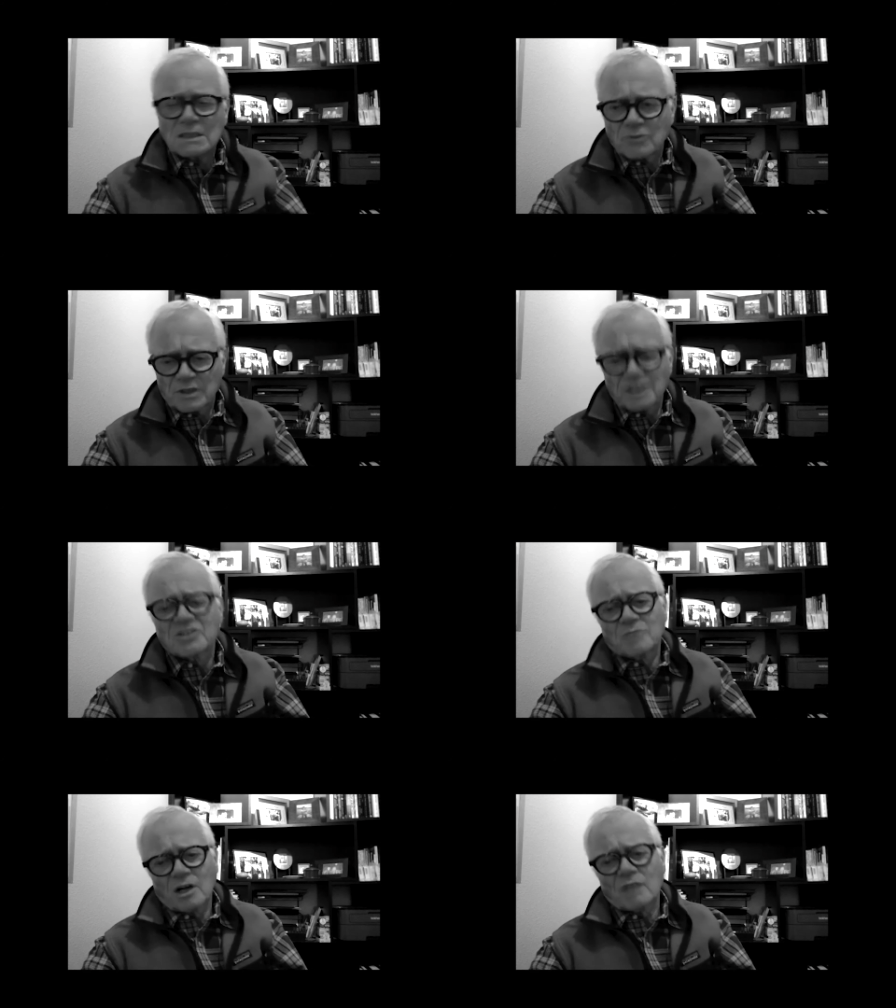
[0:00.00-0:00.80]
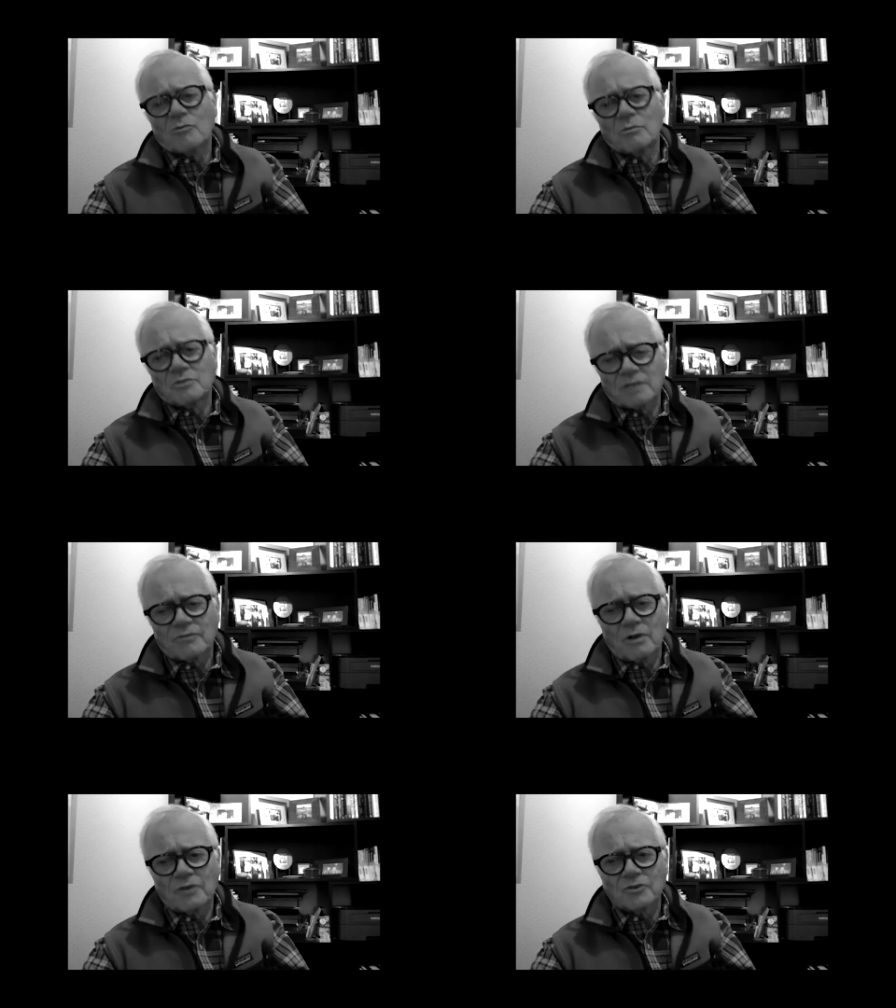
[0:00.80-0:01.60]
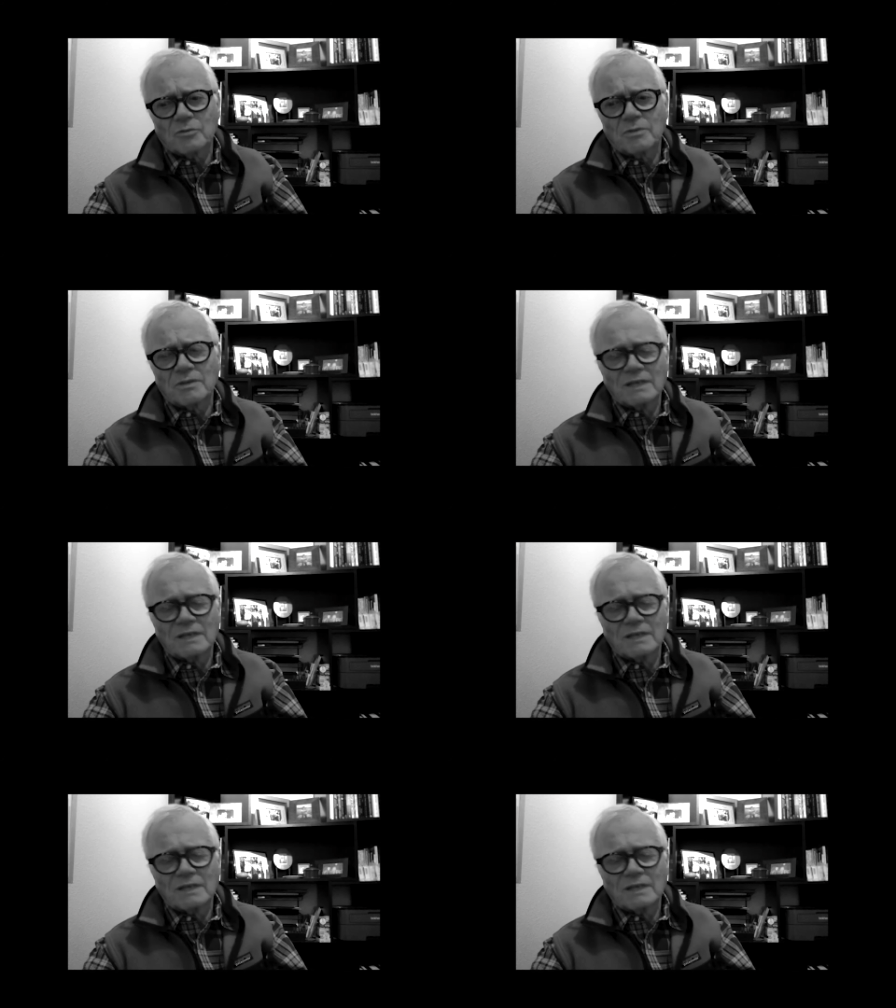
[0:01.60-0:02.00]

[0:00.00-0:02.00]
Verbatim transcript: So I did some dark room stuff also, but